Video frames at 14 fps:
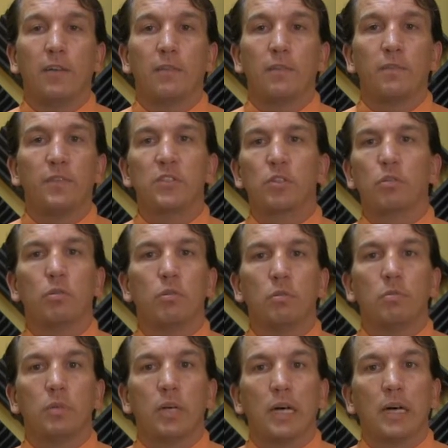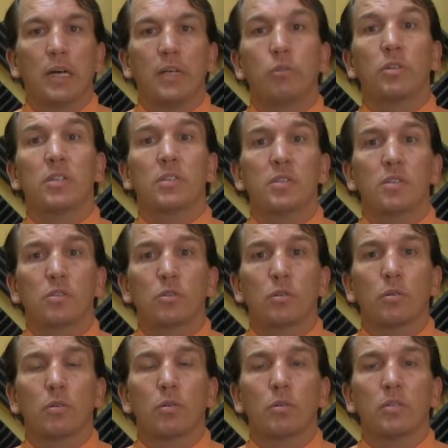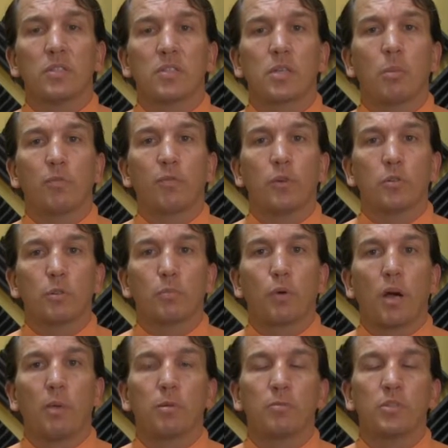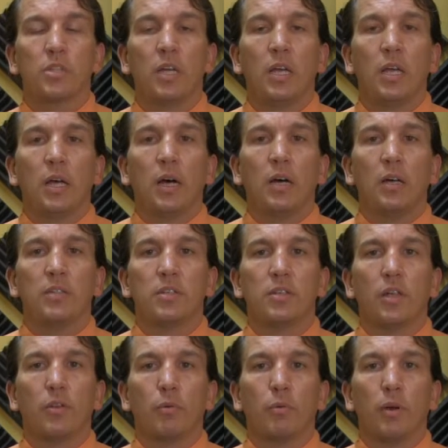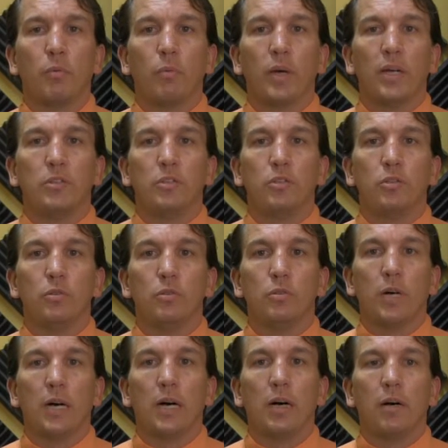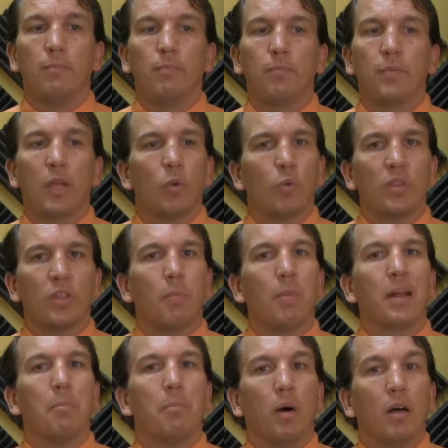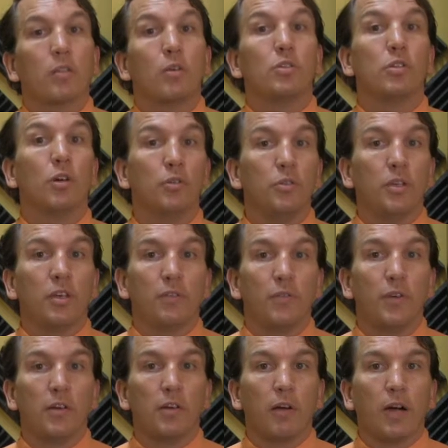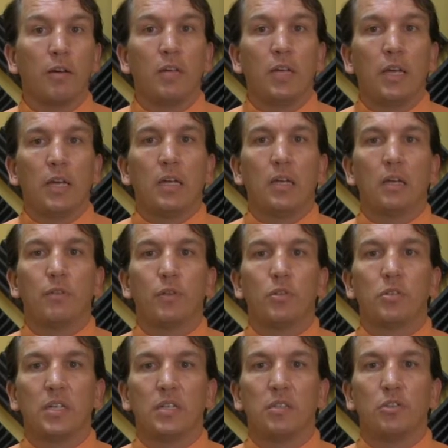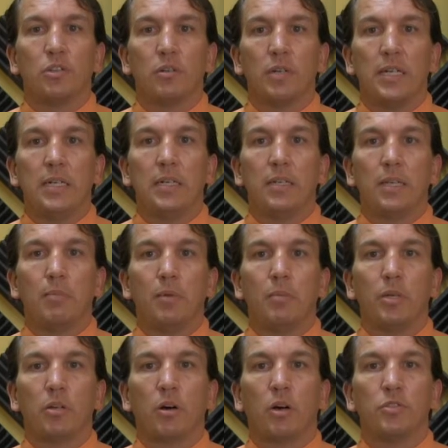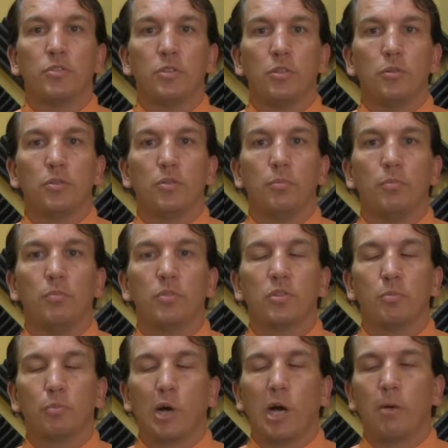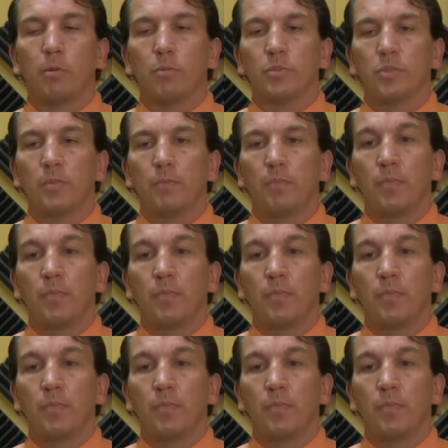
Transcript: physical illnesses or discomfort or problems. It's another great way to, within about a month or so, you can figure out if there's things that you're eating that may be causing you some problems.